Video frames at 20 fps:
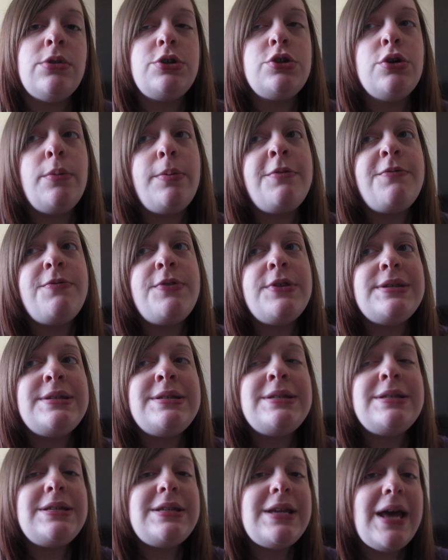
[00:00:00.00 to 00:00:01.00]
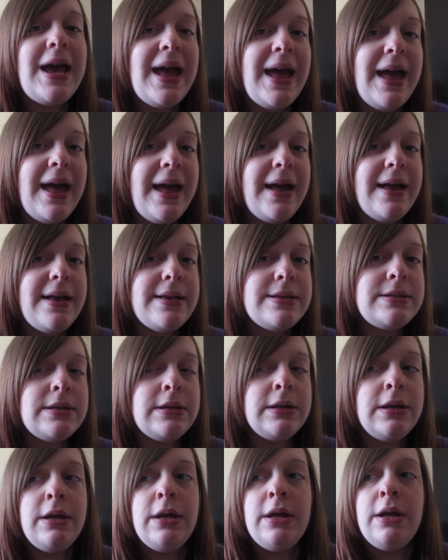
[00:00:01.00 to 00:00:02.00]
the top of the stairs
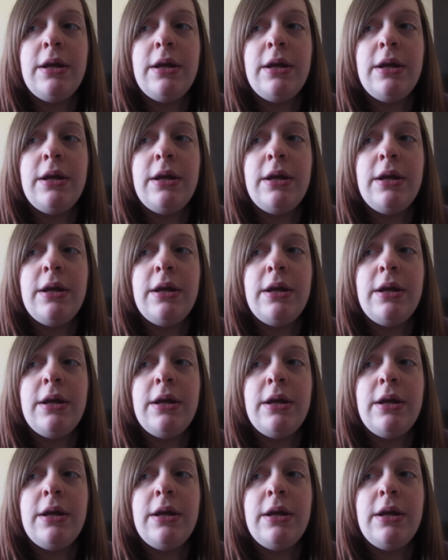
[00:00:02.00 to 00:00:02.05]
and